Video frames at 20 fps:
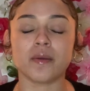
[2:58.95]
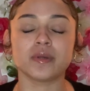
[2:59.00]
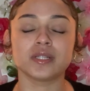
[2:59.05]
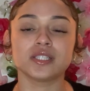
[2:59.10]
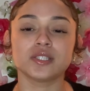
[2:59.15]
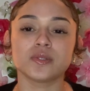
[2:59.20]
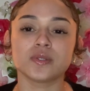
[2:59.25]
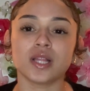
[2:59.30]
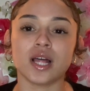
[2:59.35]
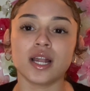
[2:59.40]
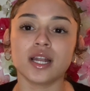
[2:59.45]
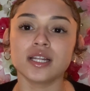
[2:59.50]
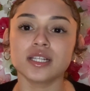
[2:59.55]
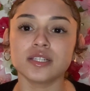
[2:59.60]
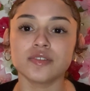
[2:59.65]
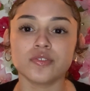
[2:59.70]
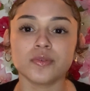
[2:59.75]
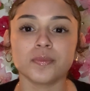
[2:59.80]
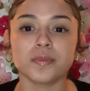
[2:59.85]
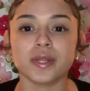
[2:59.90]
went to a lot of
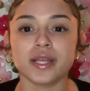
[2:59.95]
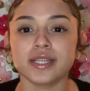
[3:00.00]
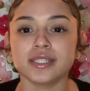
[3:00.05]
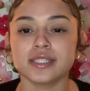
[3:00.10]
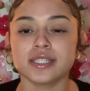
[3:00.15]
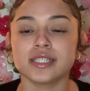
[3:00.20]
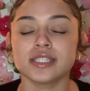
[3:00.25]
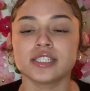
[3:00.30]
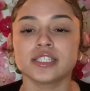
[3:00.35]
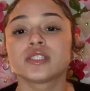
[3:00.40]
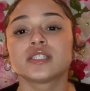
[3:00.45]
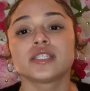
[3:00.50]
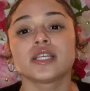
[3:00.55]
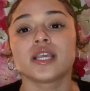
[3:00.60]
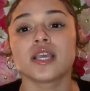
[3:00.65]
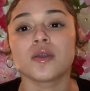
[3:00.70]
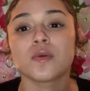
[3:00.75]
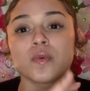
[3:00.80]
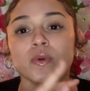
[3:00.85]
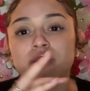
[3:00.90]
different places
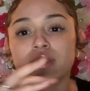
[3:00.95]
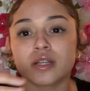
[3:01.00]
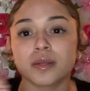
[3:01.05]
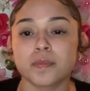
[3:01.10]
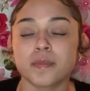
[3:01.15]
seeing what their